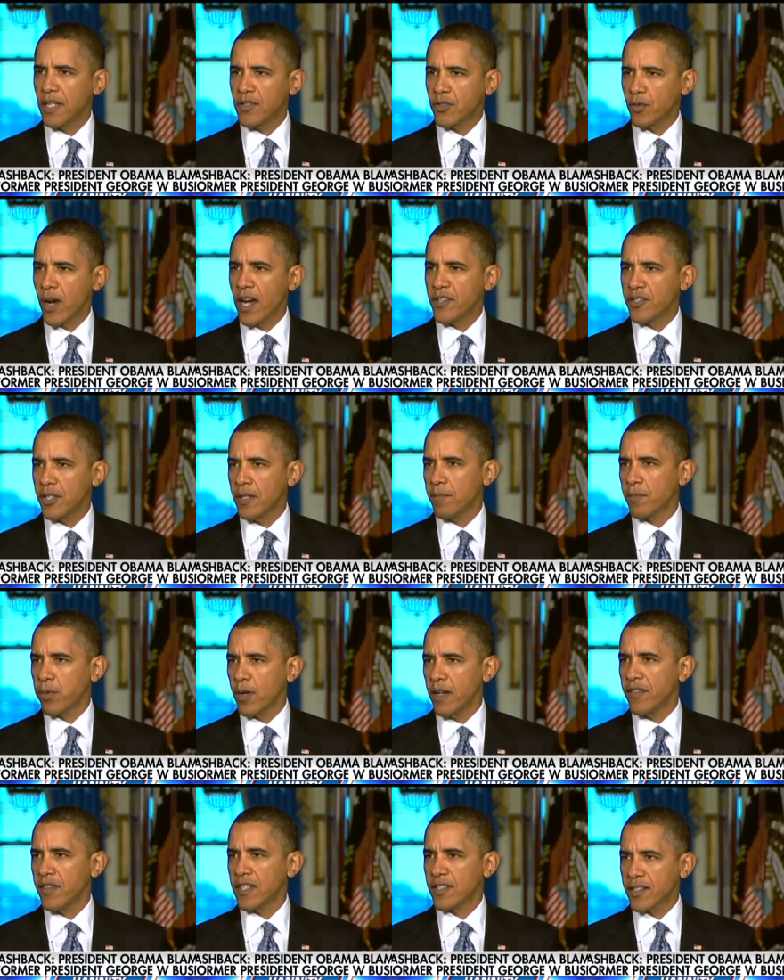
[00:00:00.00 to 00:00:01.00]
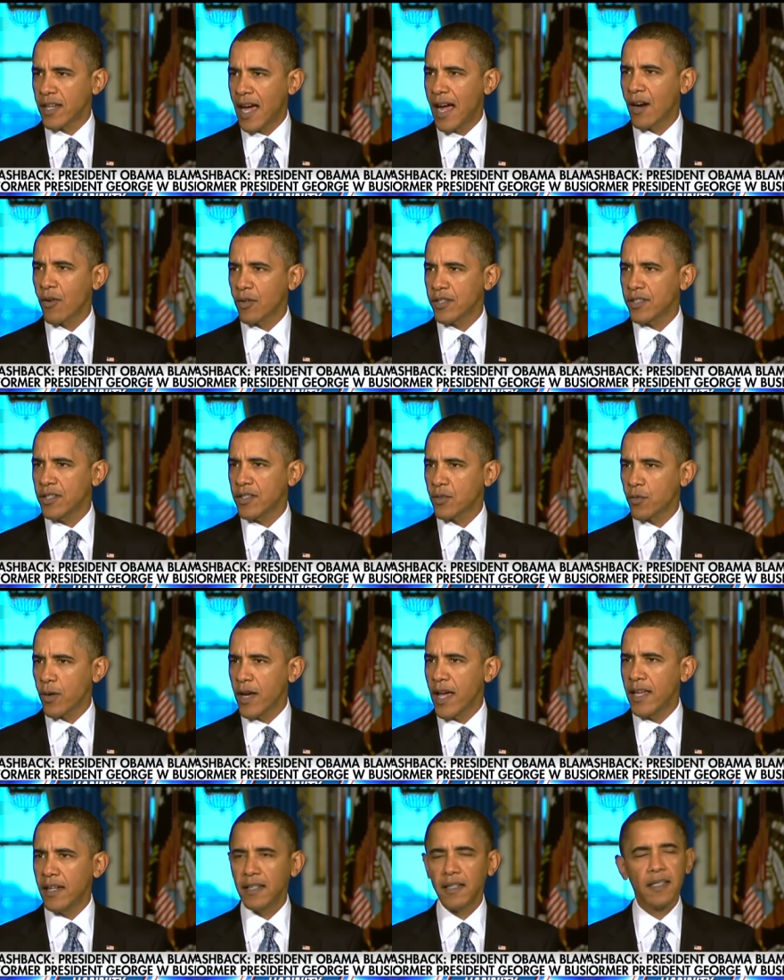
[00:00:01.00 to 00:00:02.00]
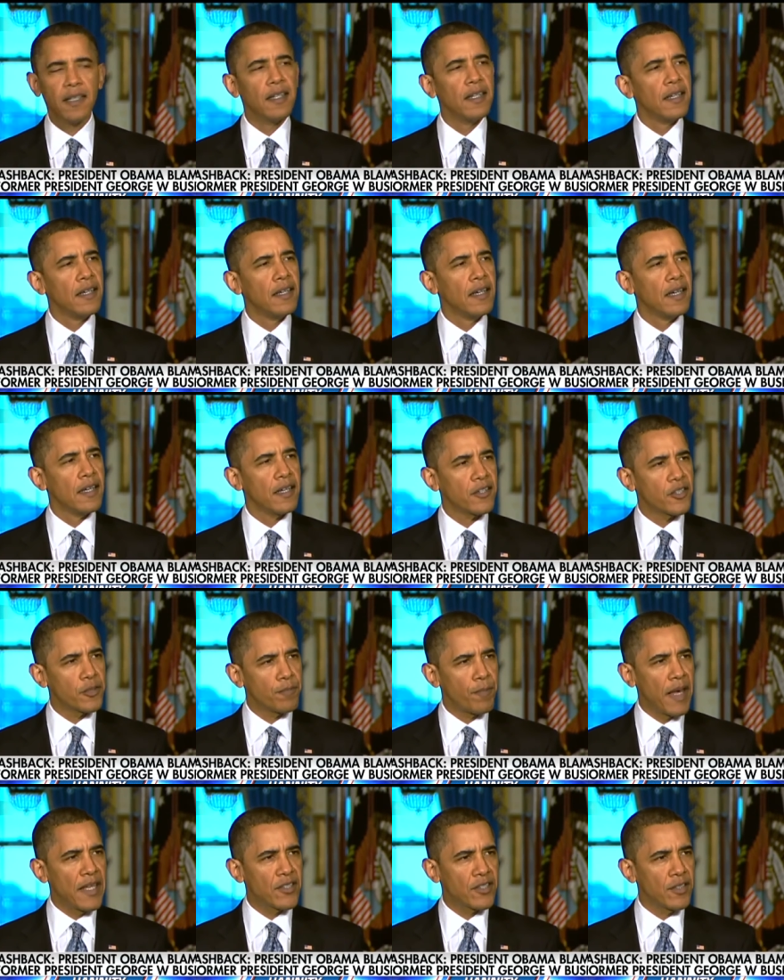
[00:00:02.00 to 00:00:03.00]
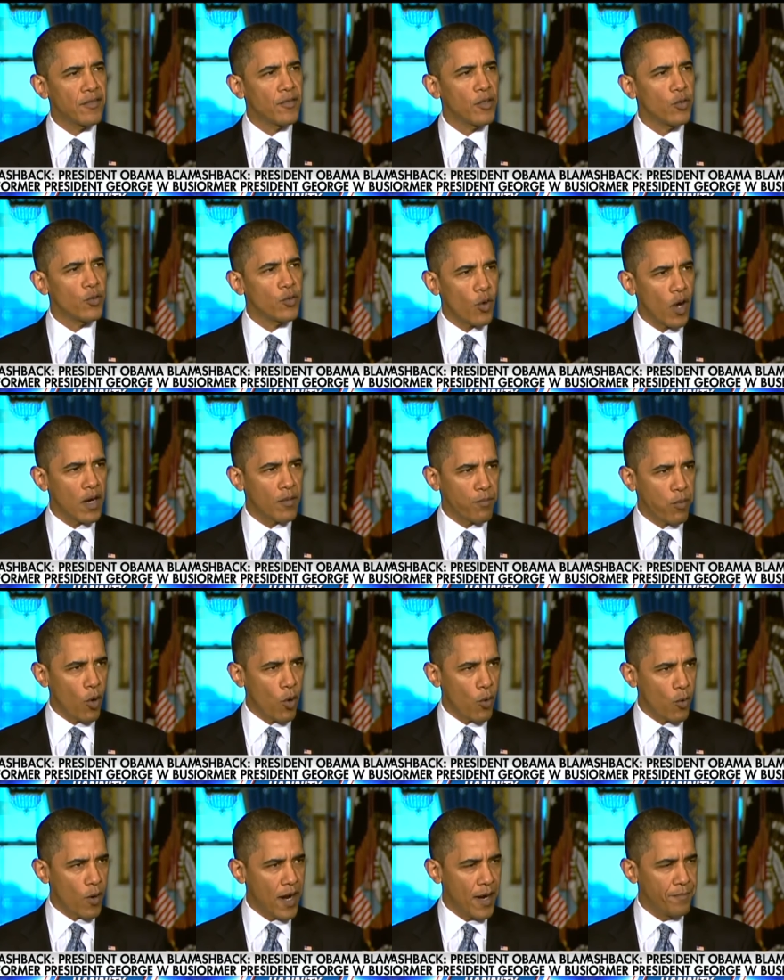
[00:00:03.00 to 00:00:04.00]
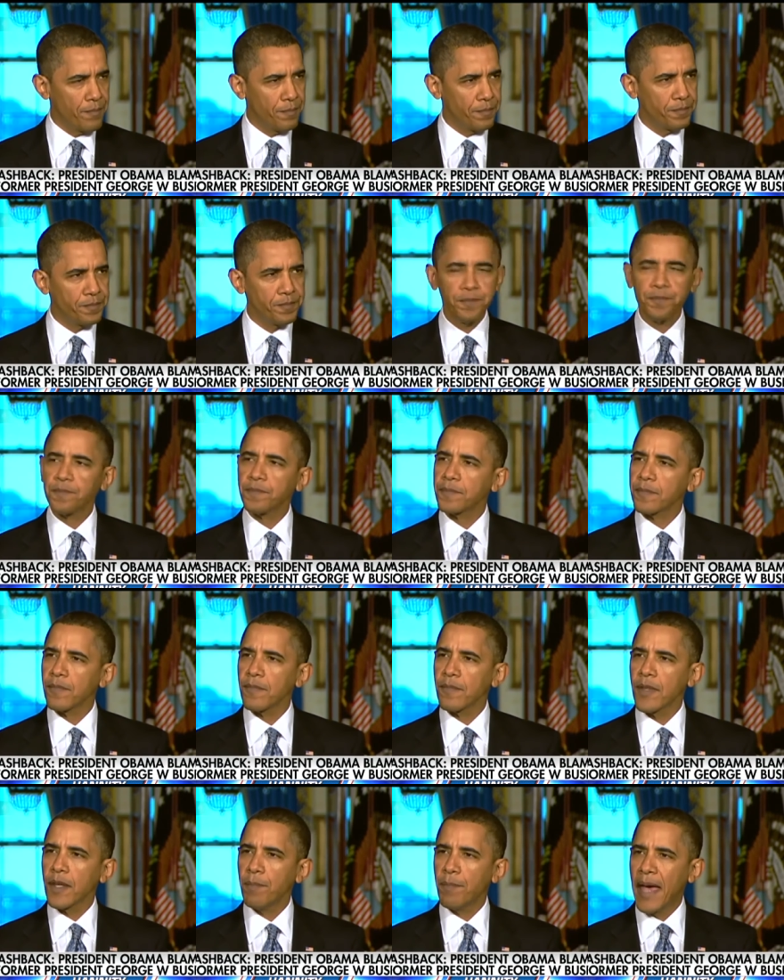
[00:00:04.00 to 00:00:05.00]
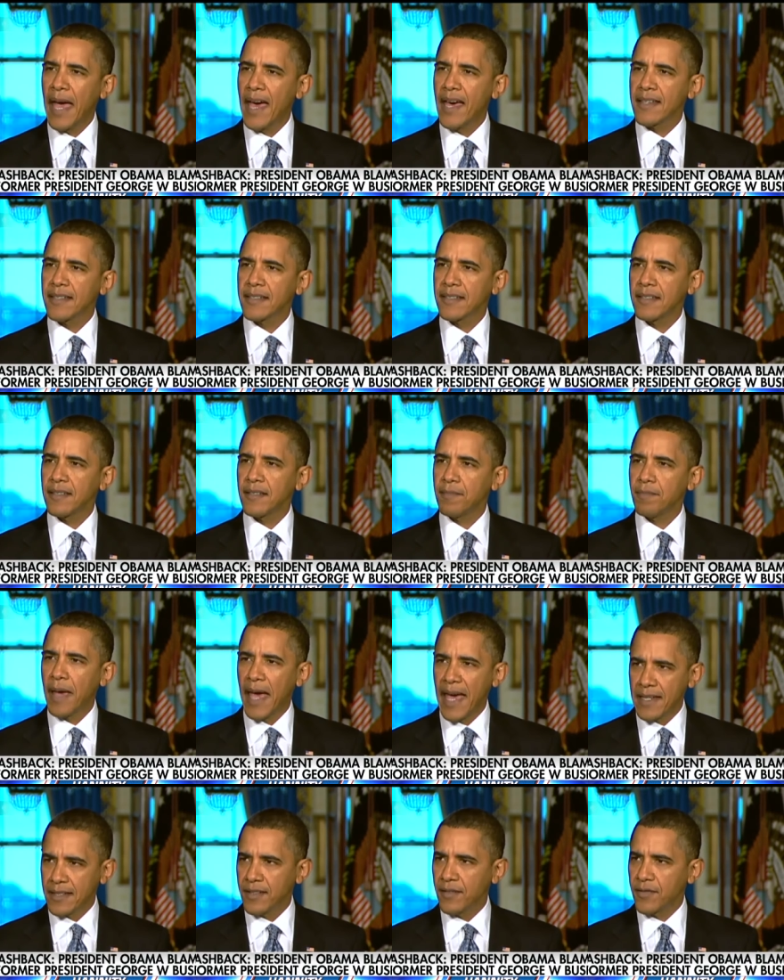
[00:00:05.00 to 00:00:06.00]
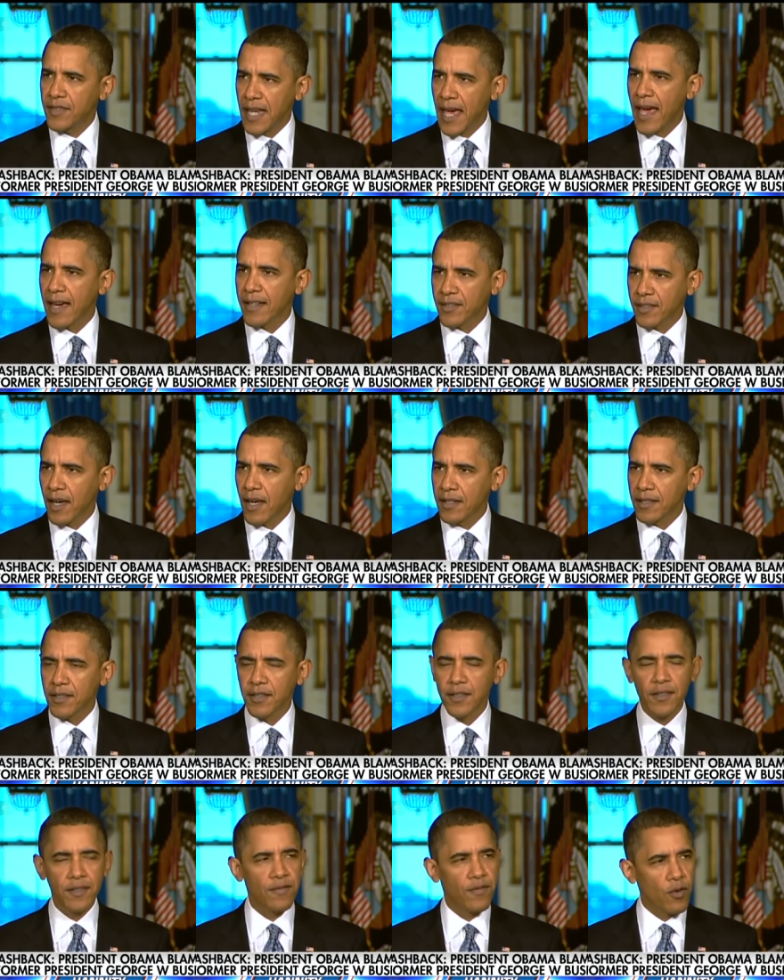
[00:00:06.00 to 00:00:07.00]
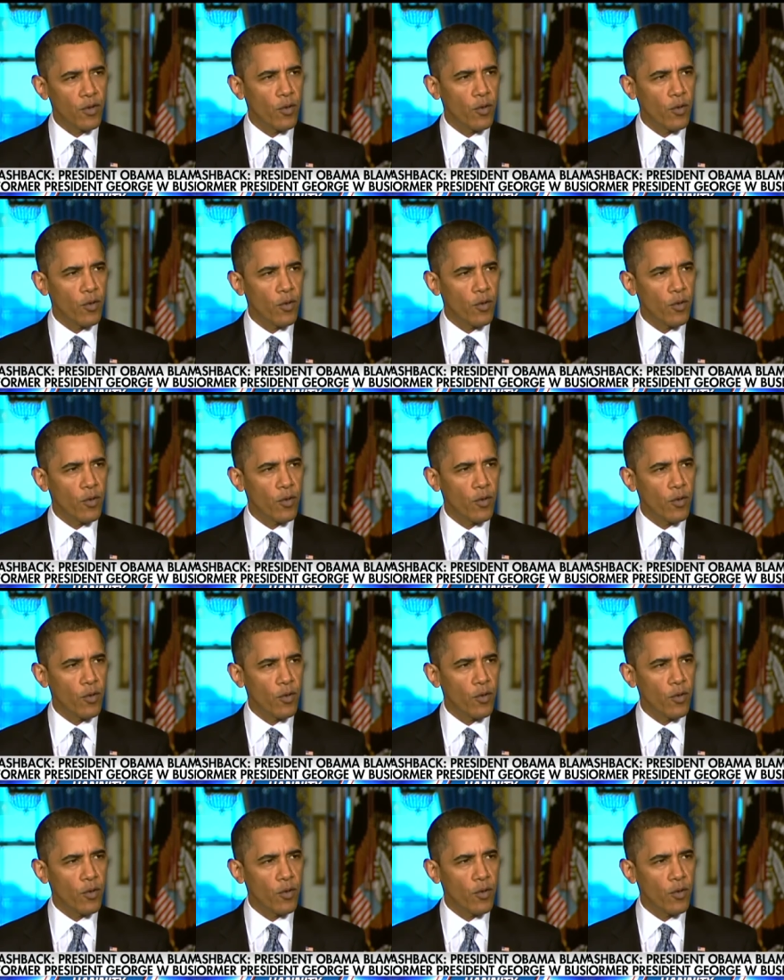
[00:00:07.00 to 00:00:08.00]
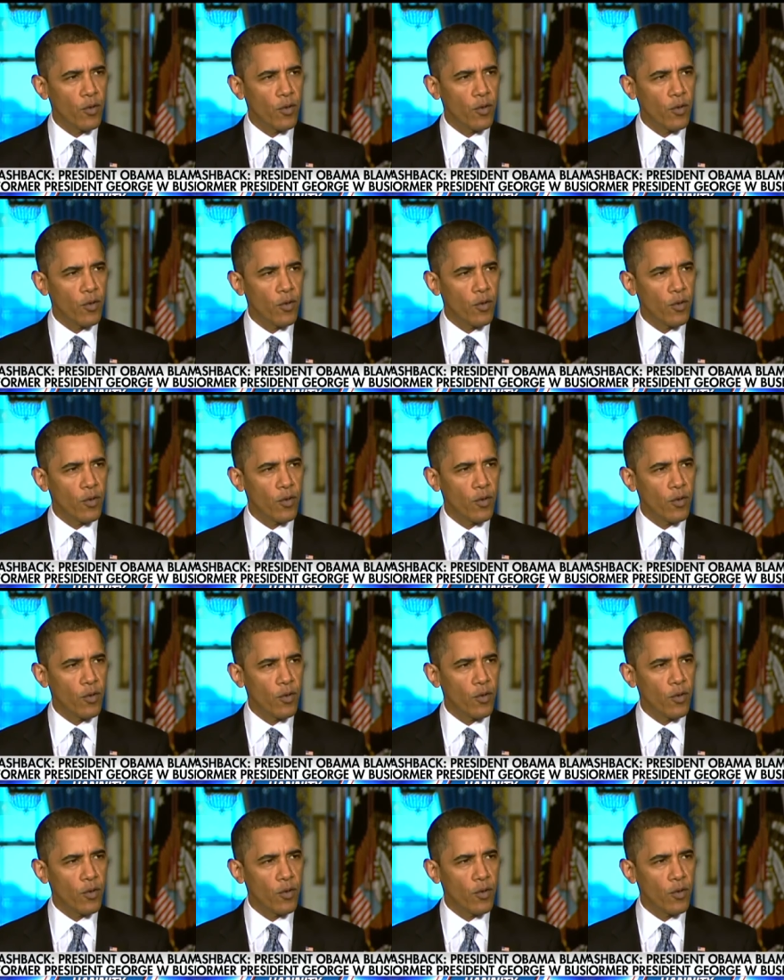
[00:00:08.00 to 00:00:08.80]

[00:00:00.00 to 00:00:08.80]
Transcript: administration and previous Congresses created an expensive new drug program, passed massive tax cuts. So